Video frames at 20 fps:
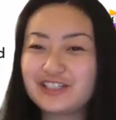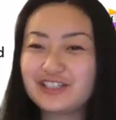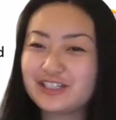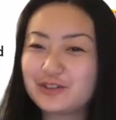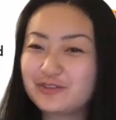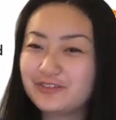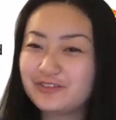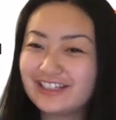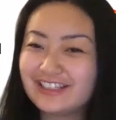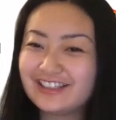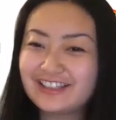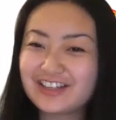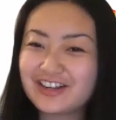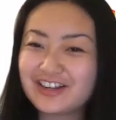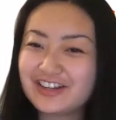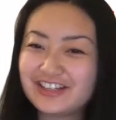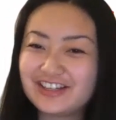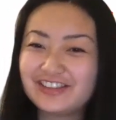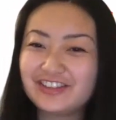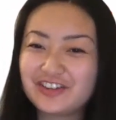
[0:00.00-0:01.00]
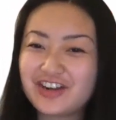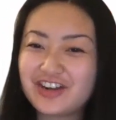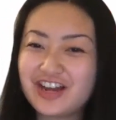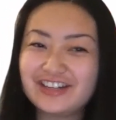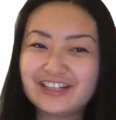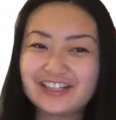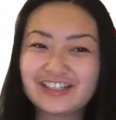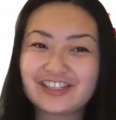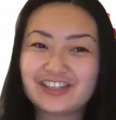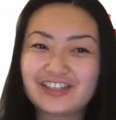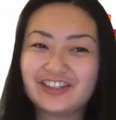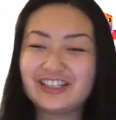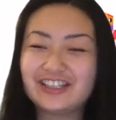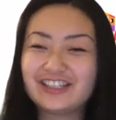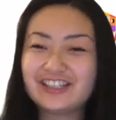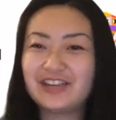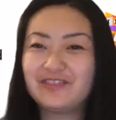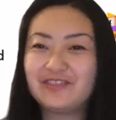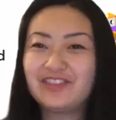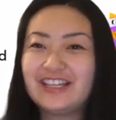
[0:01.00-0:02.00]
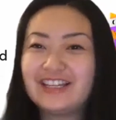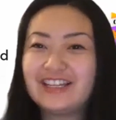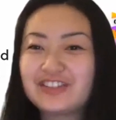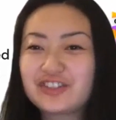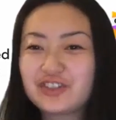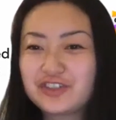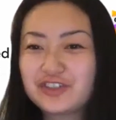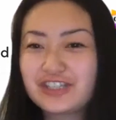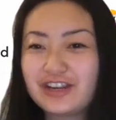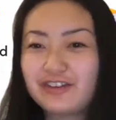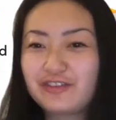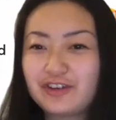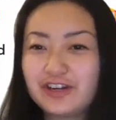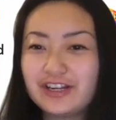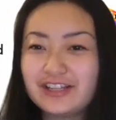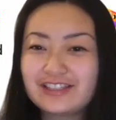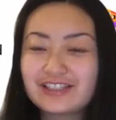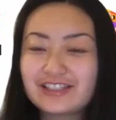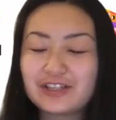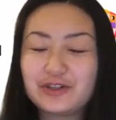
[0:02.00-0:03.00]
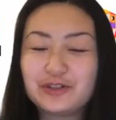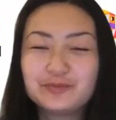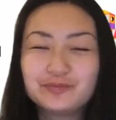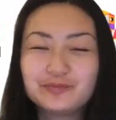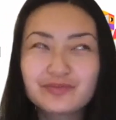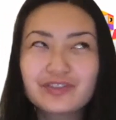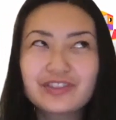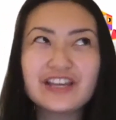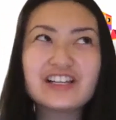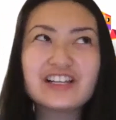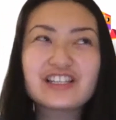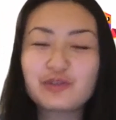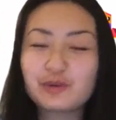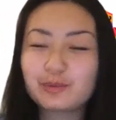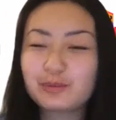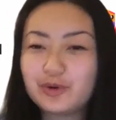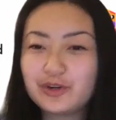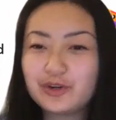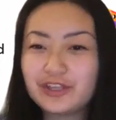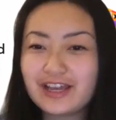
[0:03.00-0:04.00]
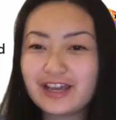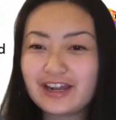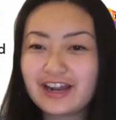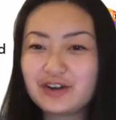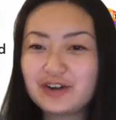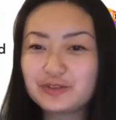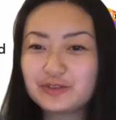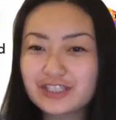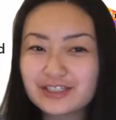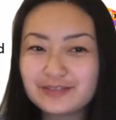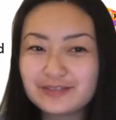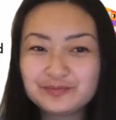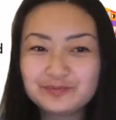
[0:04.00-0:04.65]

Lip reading: distributed, they're not necessarily the same things, they're different. So thanks for pointing that out.